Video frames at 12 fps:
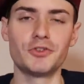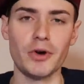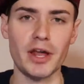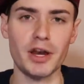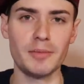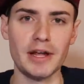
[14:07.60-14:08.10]
you
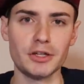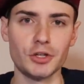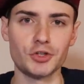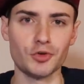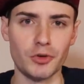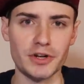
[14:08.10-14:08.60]
try to make the
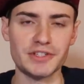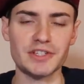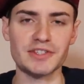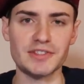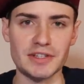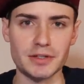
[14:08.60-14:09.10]
shortest
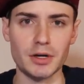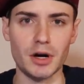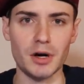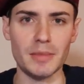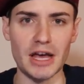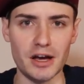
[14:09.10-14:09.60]

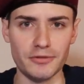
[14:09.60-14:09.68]
sitcom